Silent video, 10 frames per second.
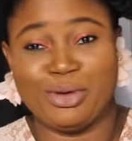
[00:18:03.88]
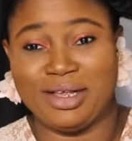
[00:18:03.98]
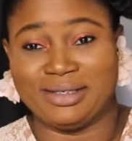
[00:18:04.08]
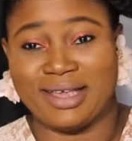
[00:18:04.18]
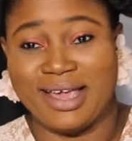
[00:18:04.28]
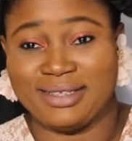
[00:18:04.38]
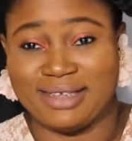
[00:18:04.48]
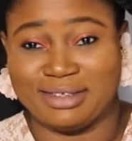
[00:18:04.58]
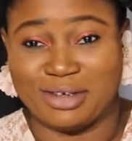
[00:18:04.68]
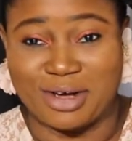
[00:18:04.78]
this? Eat
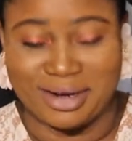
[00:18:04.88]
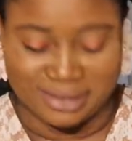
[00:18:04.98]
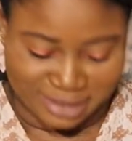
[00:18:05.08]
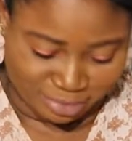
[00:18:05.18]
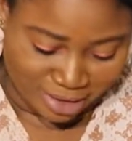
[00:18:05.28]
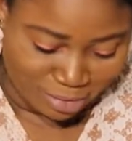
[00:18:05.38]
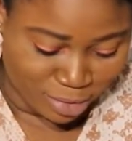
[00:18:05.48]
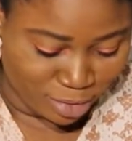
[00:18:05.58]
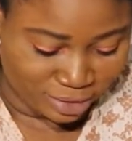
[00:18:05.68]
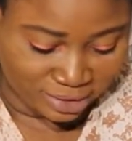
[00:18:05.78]
and talk at the same time.
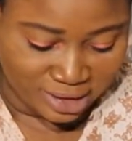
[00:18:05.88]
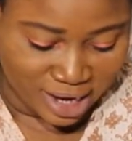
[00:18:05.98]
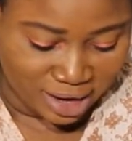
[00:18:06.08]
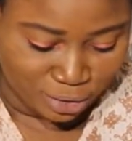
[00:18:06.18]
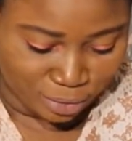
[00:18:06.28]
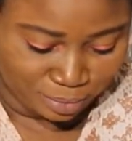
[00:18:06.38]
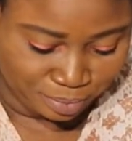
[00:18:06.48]
Oh, this thing hard though.